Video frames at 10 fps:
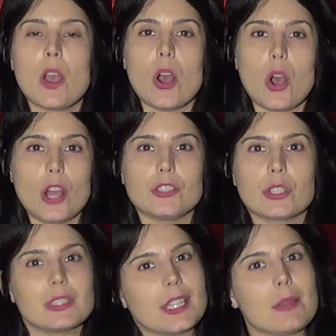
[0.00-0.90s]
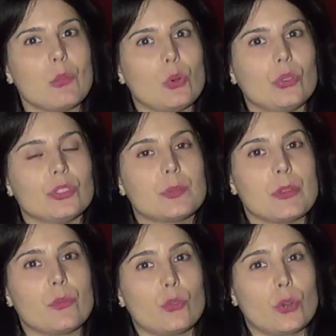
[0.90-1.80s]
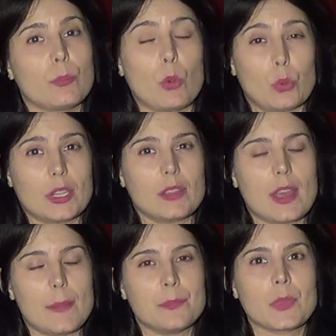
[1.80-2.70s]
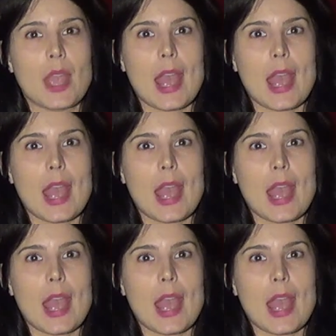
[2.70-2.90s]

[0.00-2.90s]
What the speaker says: on your clay molds before molding them,